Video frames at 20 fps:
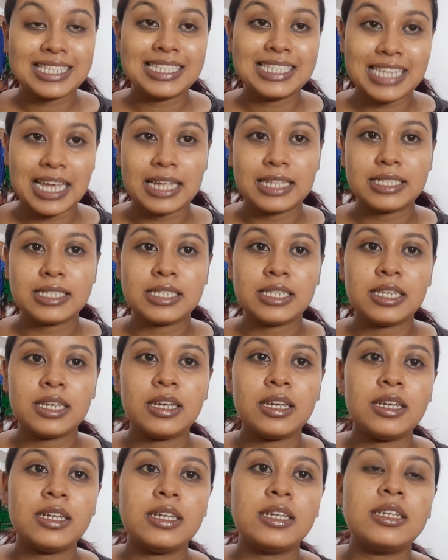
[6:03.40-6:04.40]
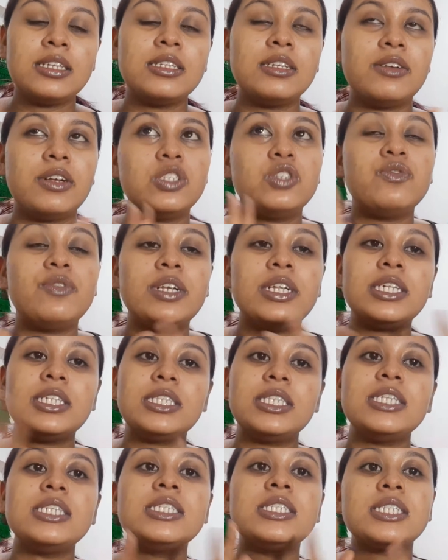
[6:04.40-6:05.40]

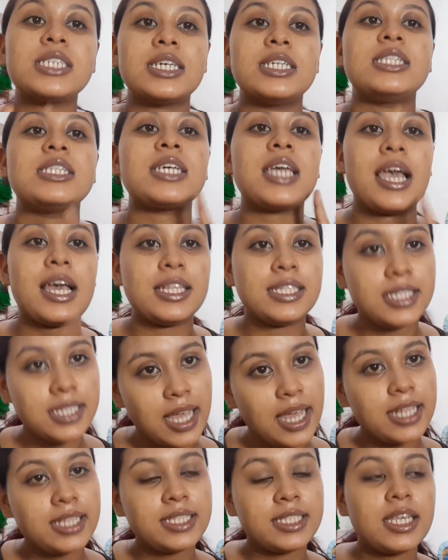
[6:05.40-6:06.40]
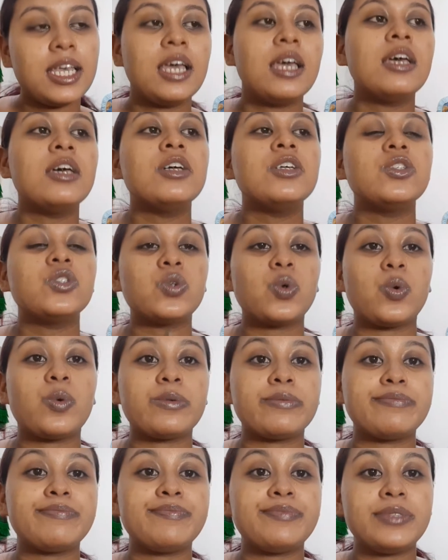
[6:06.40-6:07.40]
Skincare Set.
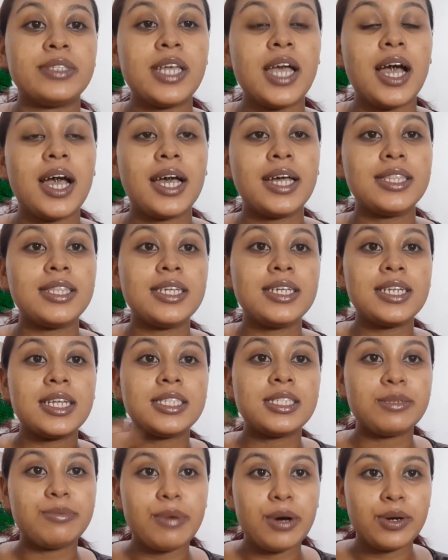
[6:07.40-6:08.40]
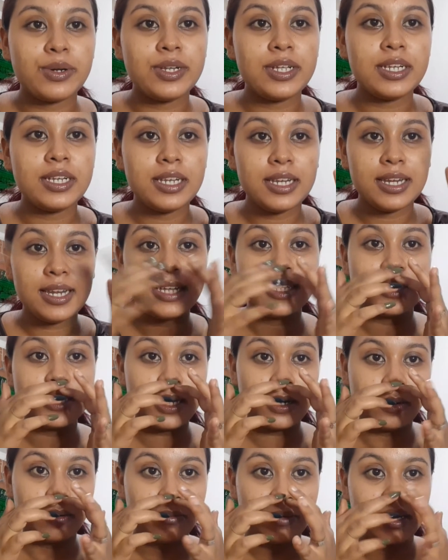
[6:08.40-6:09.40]
So yeah, I think that's about it. That's
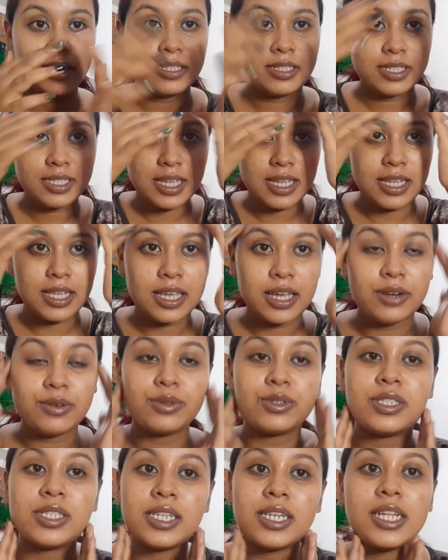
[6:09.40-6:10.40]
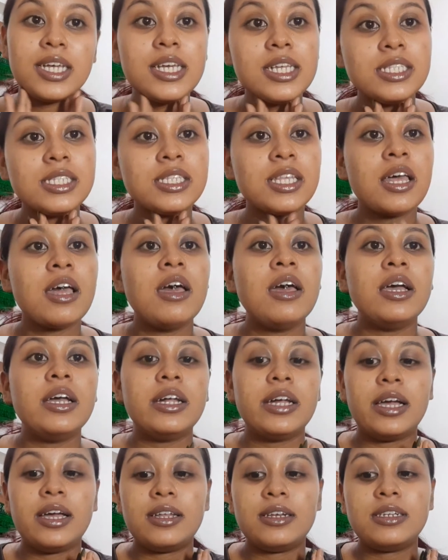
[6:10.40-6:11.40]
how my skincare routine is.
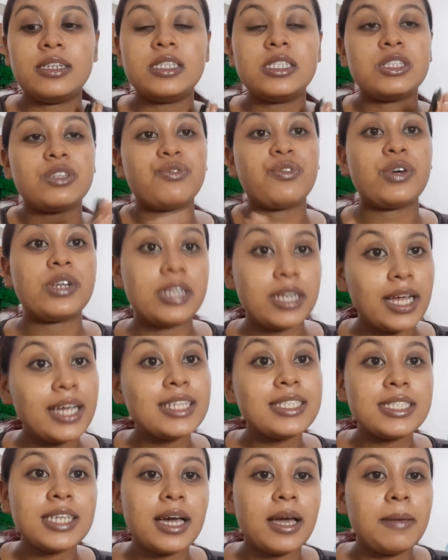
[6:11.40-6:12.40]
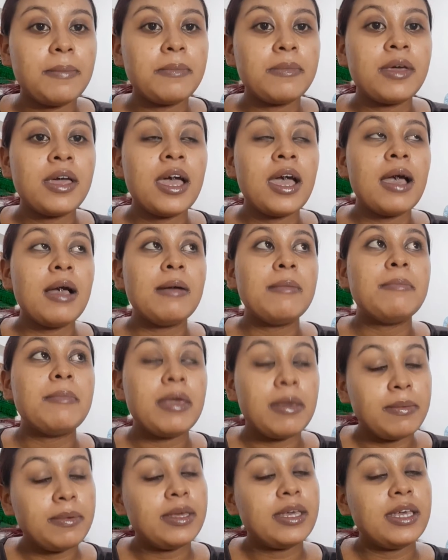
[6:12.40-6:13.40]
And this is for the nighttime.
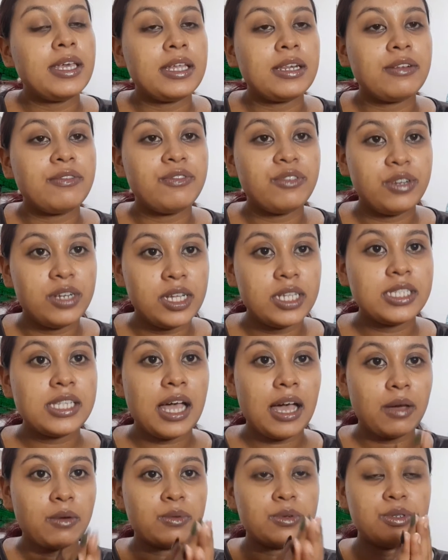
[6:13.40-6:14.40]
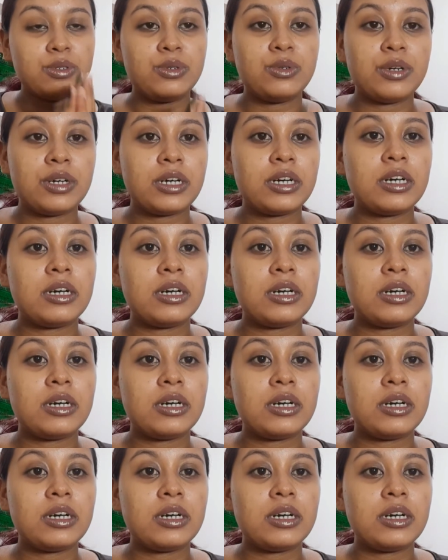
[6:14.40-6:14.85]
Maybe in a few days, I will do